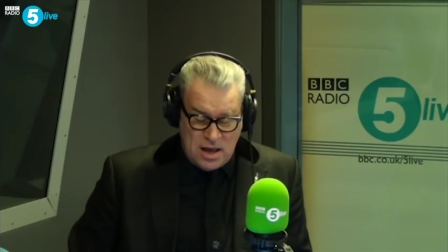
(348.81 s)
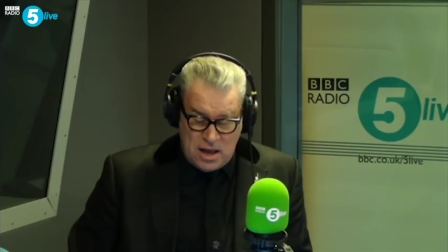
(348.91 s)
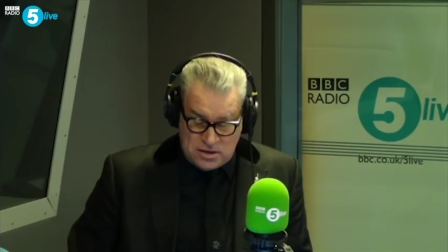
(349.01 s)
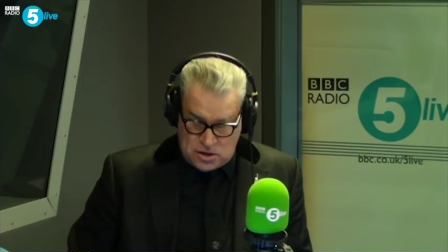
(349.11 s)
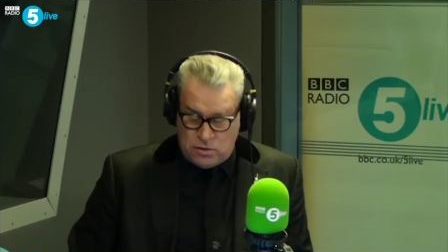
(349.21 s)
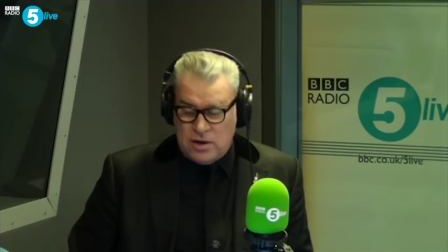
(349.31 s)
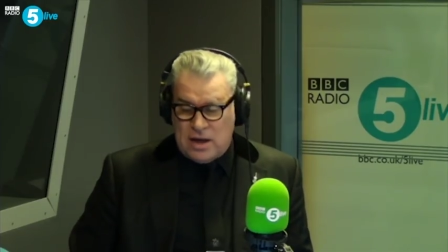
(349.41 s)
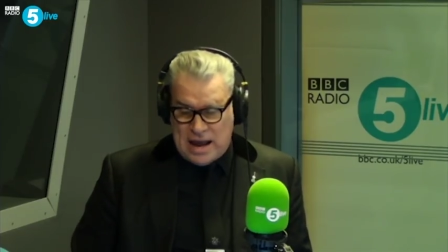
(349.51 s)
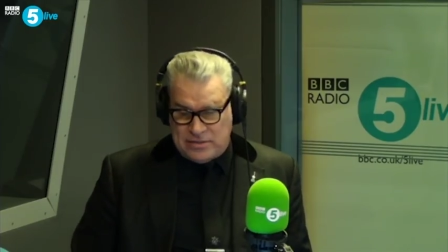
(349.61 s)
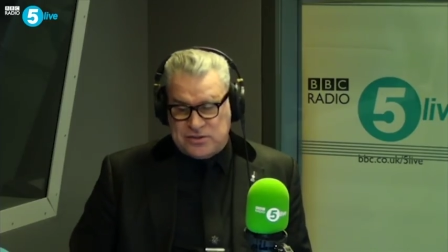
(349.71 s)
So
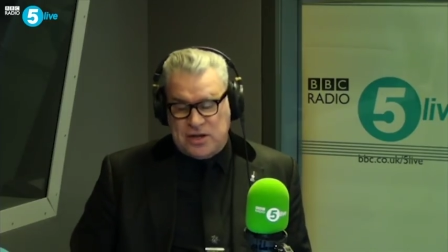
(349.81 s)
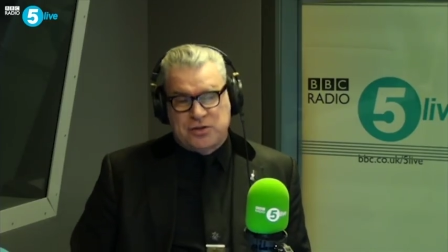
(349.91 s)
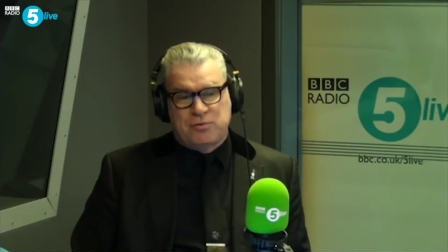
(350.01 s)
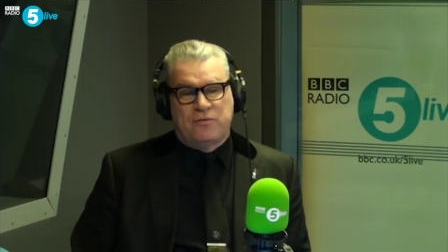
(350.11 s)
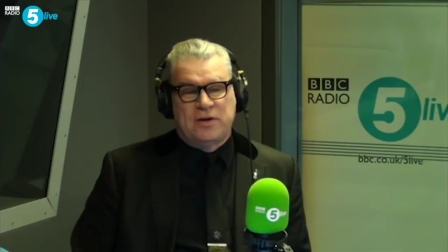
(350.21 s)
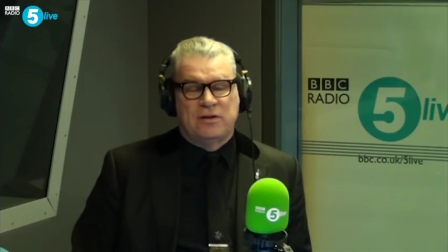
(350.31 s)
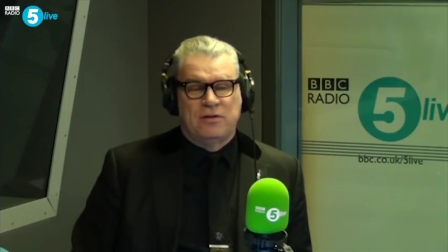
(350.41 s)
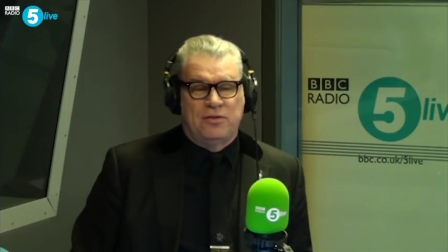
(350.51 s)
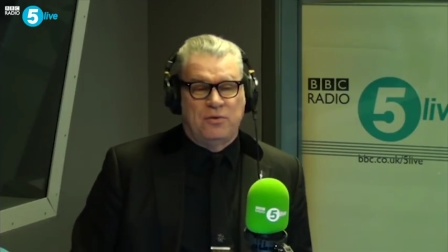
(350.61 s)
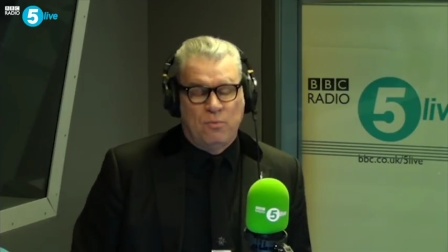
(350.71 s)
at the center of it,
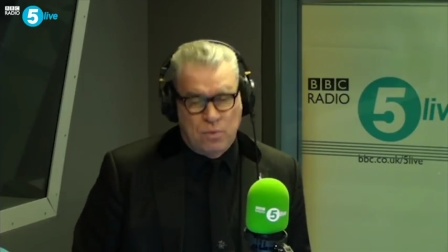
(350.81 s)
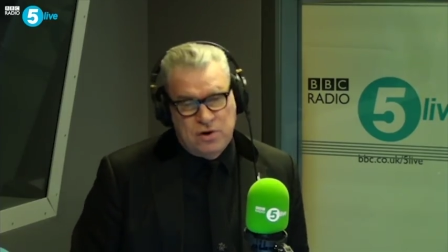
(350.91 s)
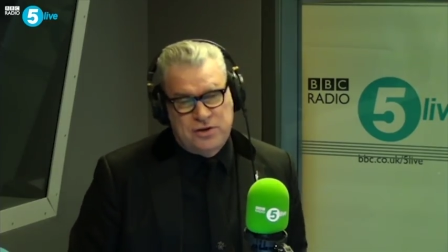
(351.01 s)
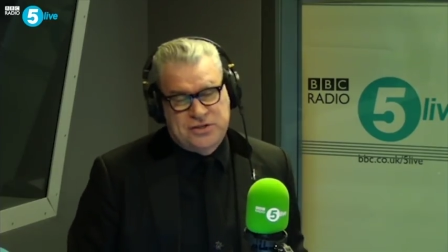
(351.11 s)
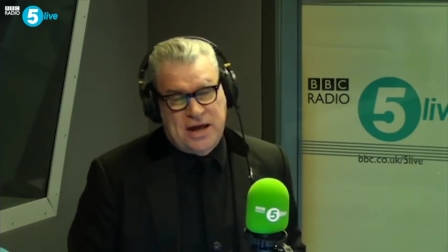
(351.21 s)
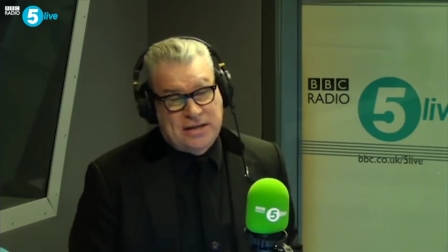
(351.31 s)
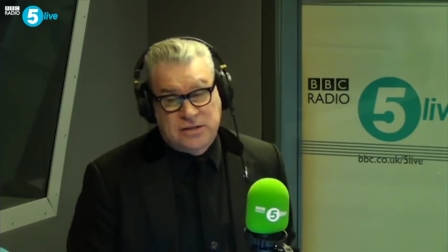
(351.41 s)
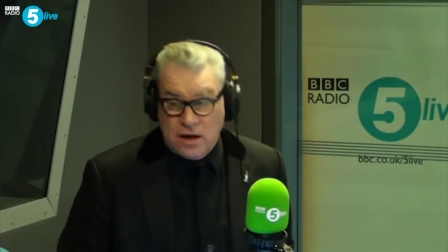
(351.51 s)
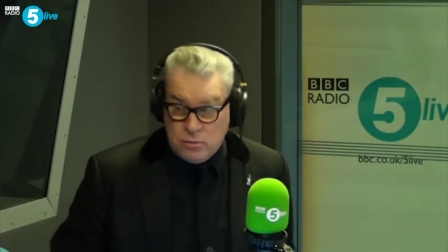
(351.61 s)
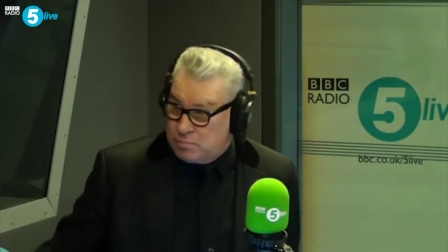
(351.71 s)
the worst accent.
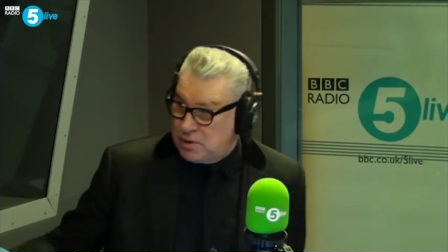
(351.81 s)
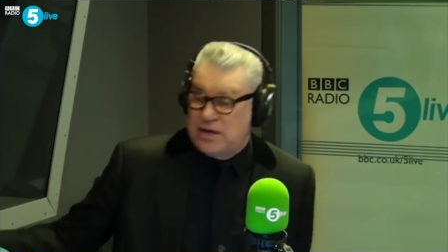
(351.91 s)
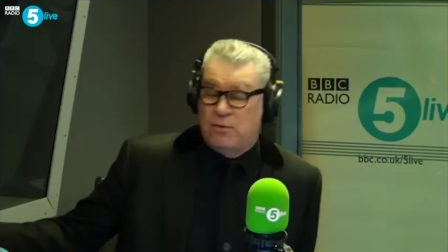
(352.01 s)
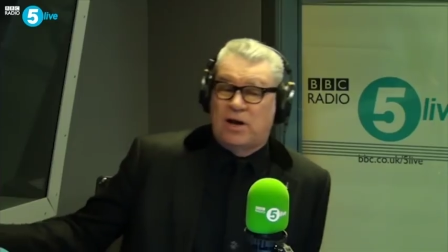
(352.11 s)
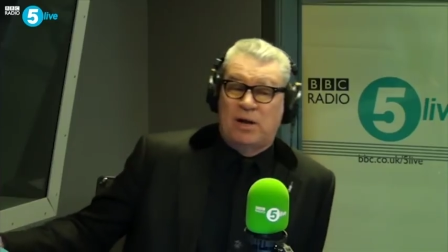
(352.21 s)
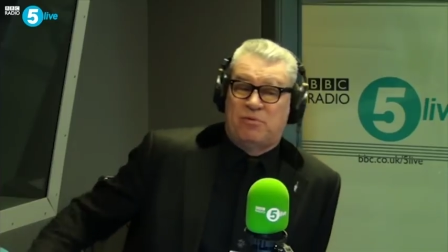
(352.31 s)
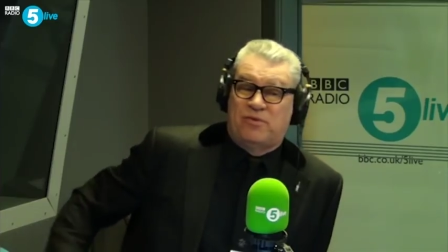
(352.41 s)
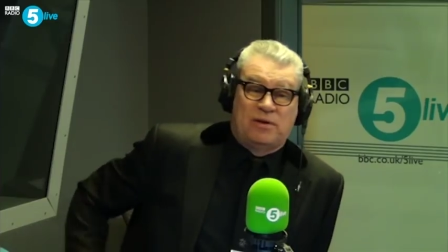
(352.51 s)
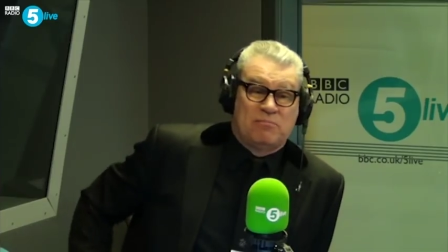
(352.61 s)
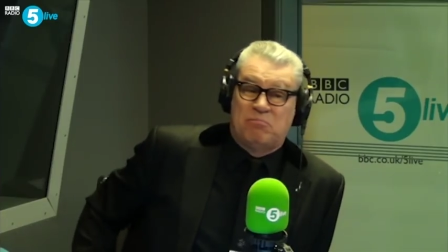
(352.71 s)
I would play you a clip of
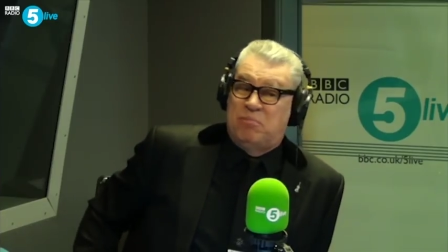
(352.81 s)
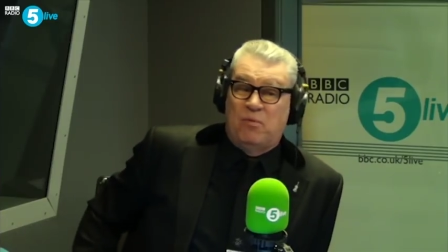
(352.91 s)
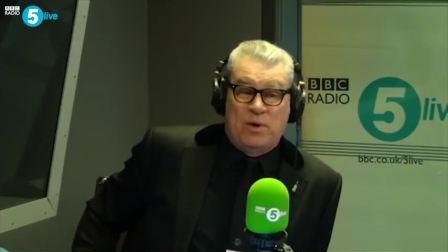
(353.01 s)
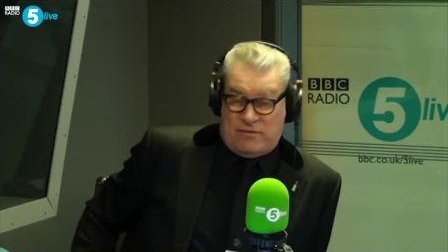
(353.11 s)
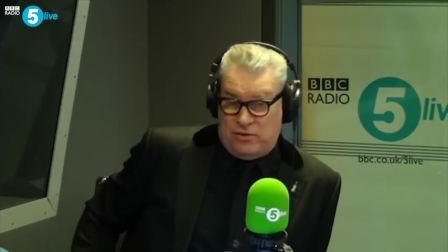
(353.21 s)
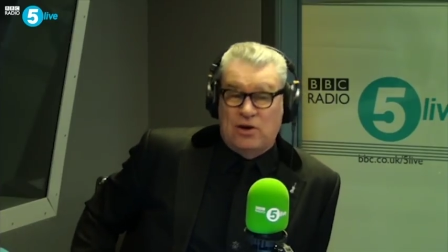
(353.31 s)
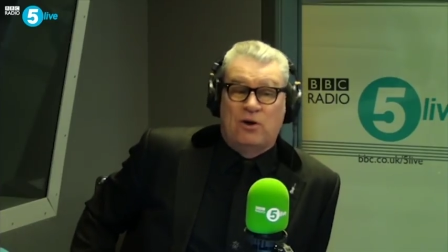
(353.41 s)
it, but we haven't got